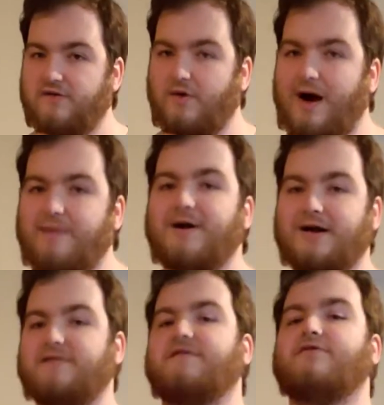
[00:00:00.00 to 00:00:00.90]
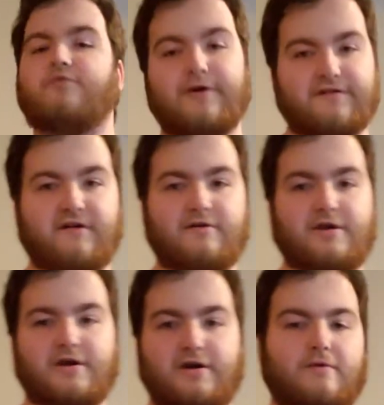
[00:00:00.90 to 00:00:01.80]
so I'm not going to tell you where it's all
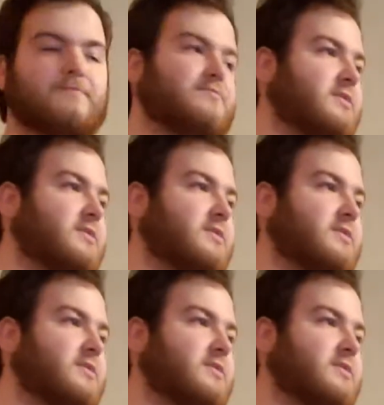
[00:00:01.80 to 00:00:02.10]
going to go.